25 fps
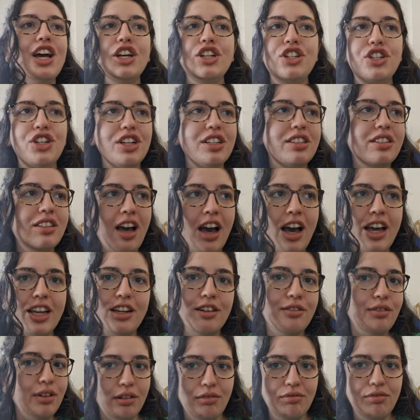Just kind
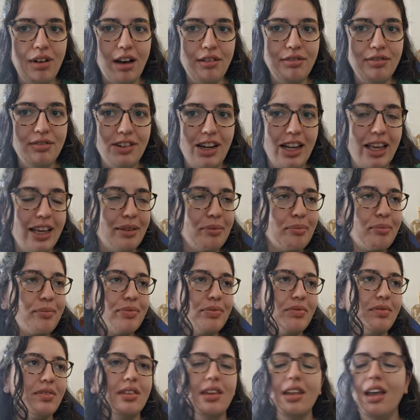of roughly.
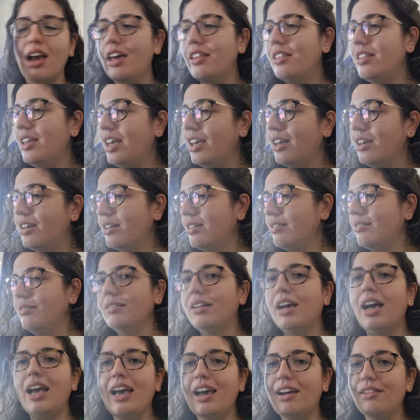I think
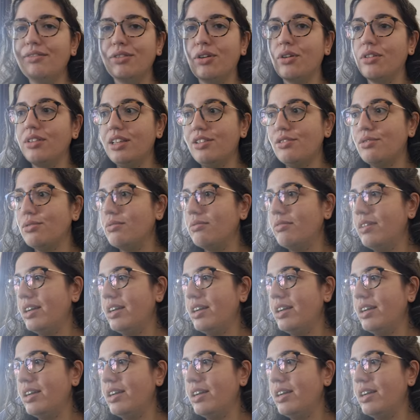I have got this all